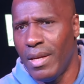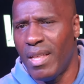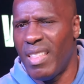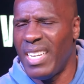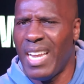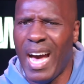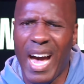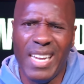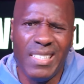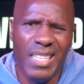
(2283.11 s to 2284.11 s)
I think the
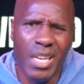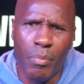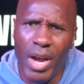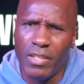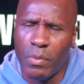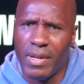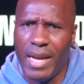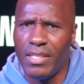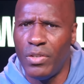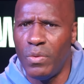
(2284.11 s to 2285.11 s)
highest ticket price was
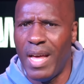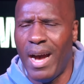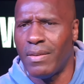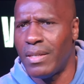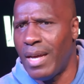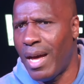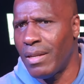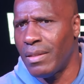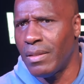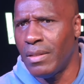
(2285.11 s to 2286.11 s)
like two thousand
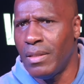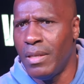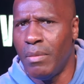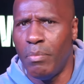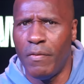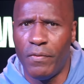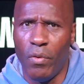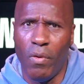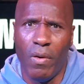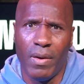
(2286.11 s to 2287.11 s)
dollars.
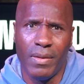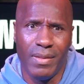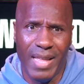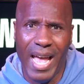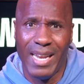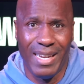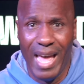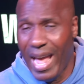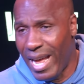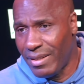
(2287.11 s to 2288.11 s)
Before that
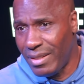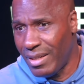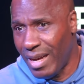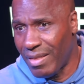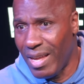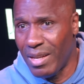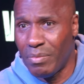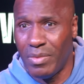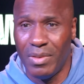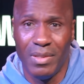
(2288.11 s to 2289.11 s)
last year, I think
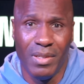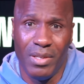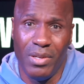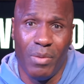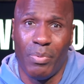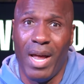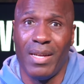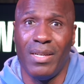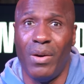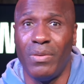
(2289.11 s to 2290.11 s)
you could probably
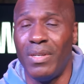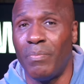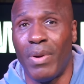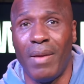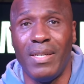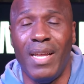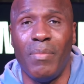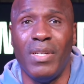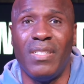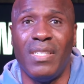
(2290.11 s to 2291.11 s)
go. You could probably
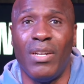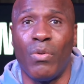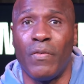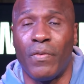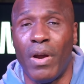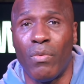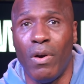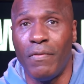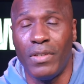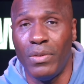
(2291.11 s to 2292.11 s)
damn near sit on the front
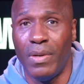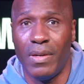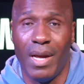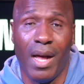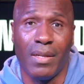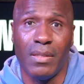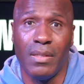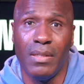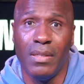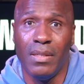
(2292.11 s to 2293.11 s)
row for two hundred dollars
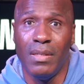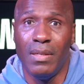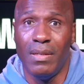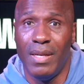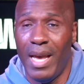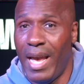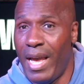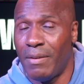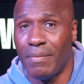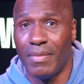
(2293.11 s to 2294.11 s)

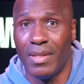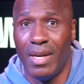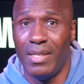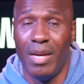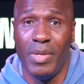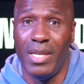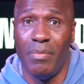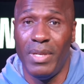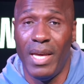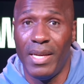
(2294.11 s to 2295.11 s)
at a
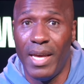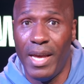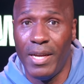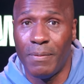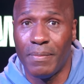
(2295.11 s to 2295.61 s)
WNBA game.